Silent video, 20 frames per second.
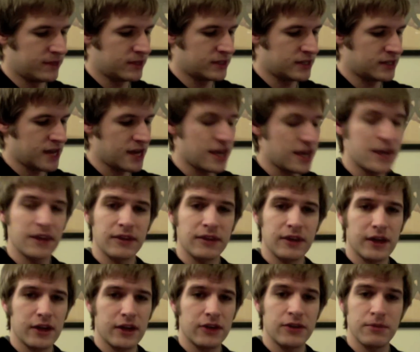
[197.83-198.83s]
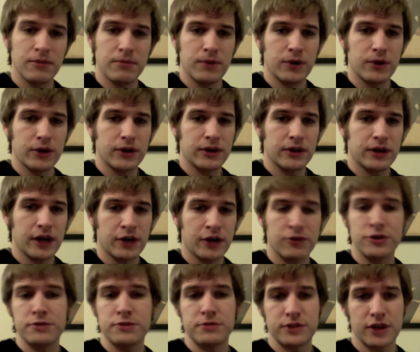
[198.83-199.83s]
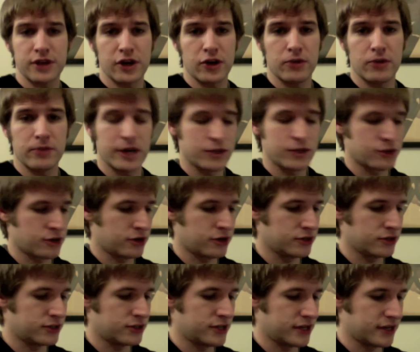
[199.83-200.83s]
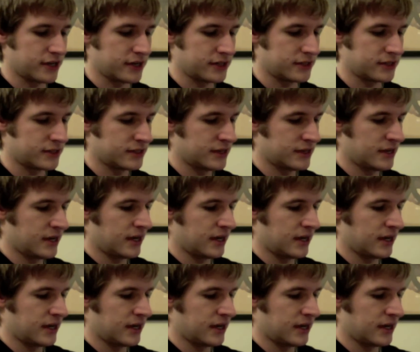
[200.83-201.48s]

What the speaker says: Taking the book A Christmas Carol by Charles Dickens.